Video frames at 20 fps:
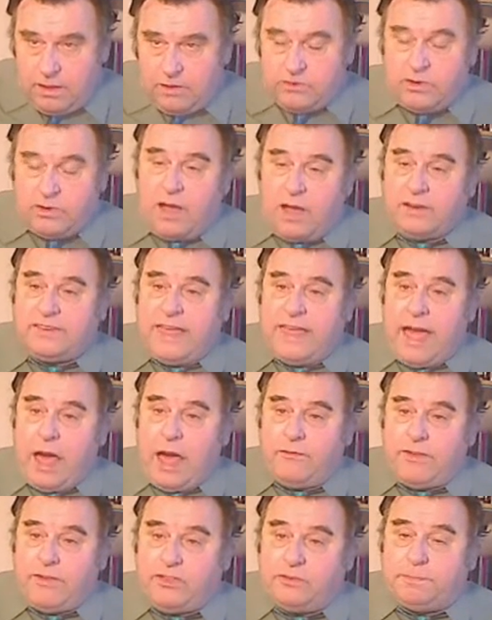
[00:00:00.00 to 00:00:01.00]
John
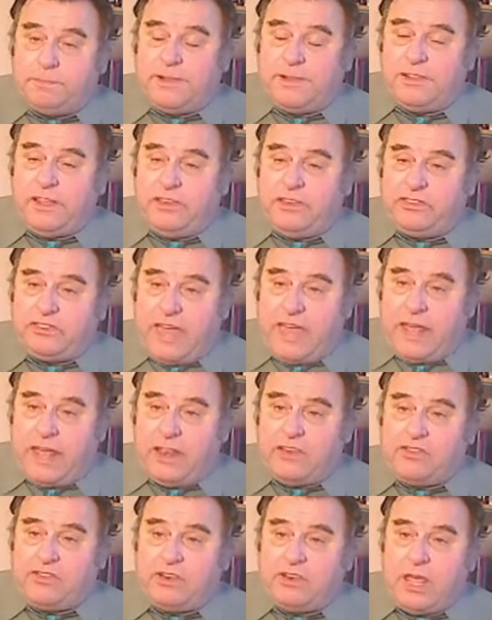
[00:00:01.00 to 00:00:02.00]
Calvin's police state
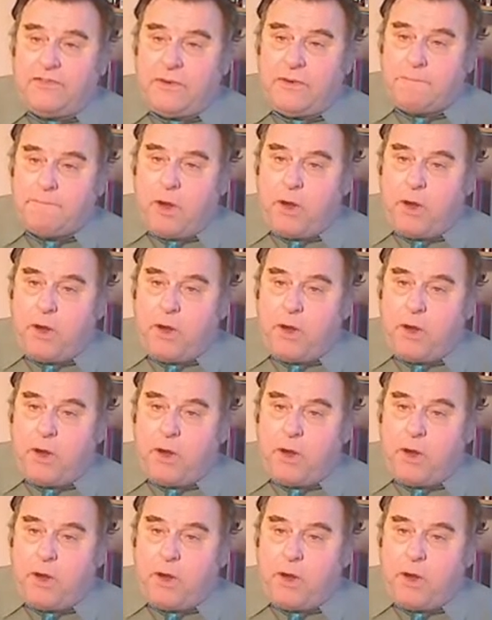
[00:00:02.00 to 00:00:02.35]
in Geneva